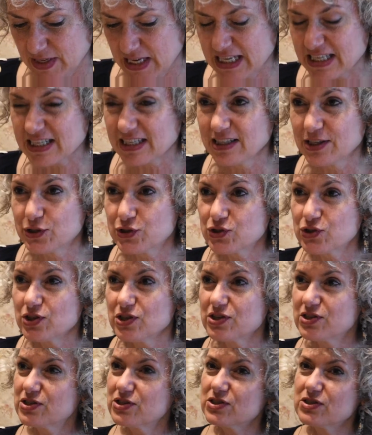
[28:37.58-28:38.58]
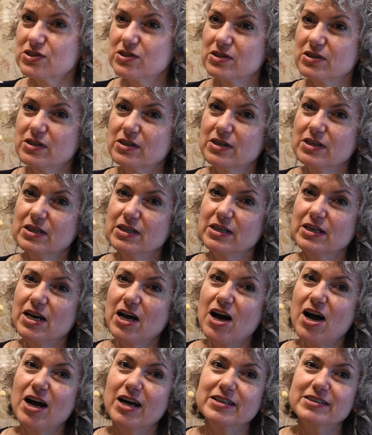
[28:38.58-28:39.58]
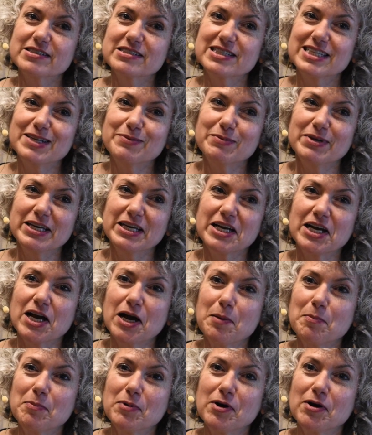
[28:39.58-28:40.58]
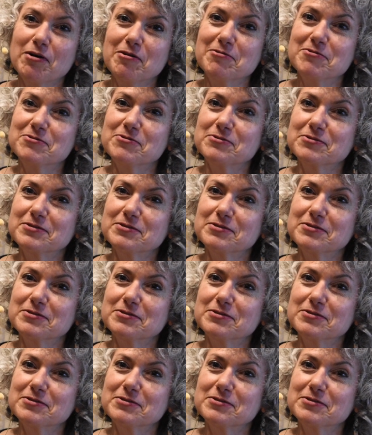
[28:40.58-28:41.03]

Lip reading: A delicious, hot, steaming cup of